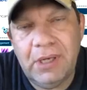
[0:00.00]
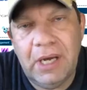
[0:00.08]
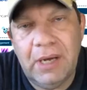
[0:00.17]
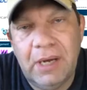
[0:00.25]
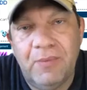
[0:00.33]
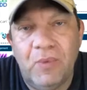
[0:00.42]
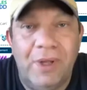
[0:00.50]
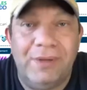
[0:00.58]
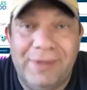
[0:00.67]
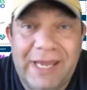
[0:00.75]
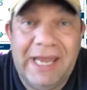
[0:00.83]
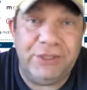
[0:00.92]

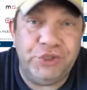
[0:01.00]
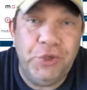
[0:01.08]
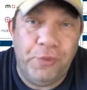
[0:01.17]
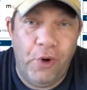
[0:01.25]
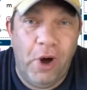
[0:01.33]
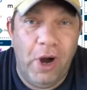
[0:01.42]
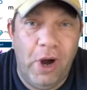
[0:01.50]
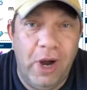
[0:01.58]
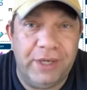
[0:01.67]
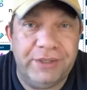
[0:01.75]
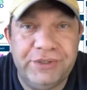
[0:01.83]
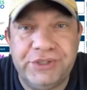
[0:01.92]
Well, again, two
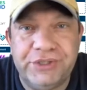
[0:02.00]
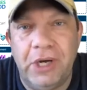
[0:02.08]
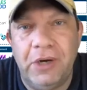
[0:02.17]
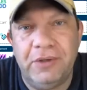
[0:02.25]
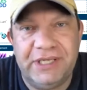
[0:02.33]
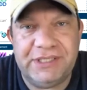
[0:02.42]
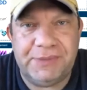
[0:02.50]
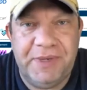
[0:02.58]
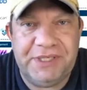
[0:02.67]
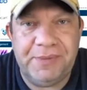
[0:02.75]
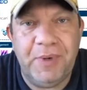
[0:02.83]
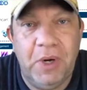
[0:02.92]
prongs. So let's
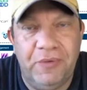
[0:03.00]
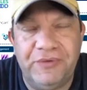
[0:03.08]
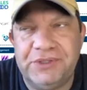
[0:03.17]
speak to both.